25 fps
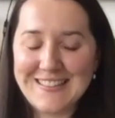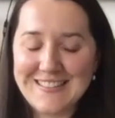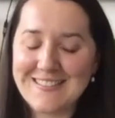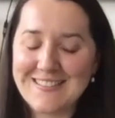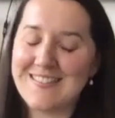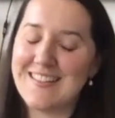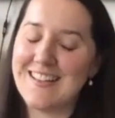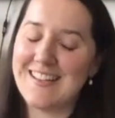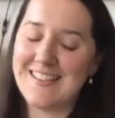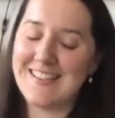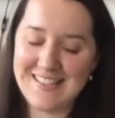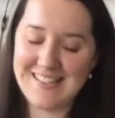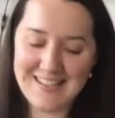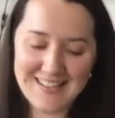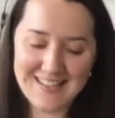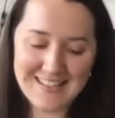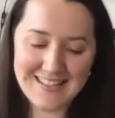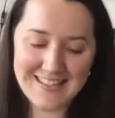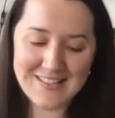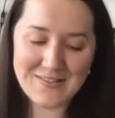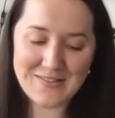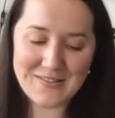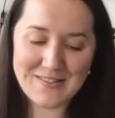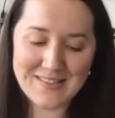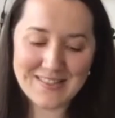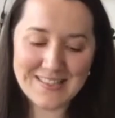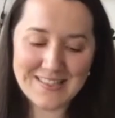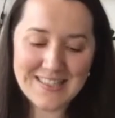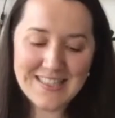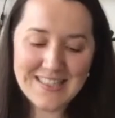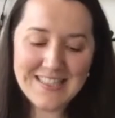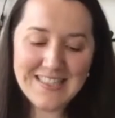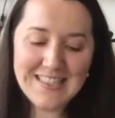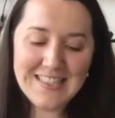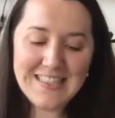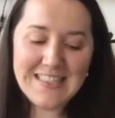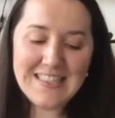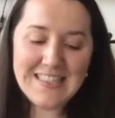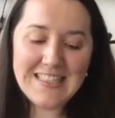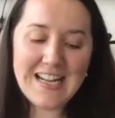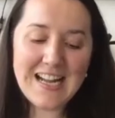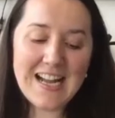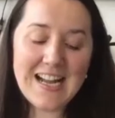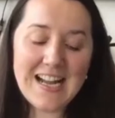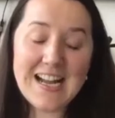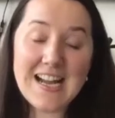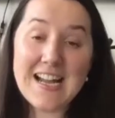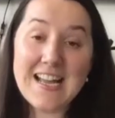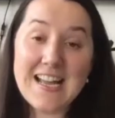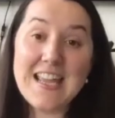That's a nice one.
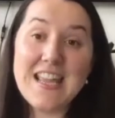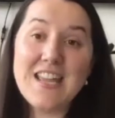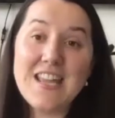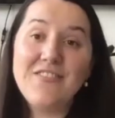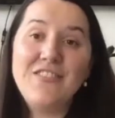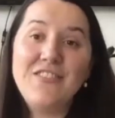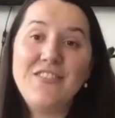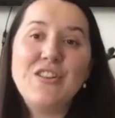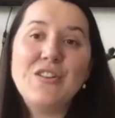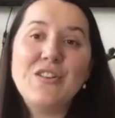If you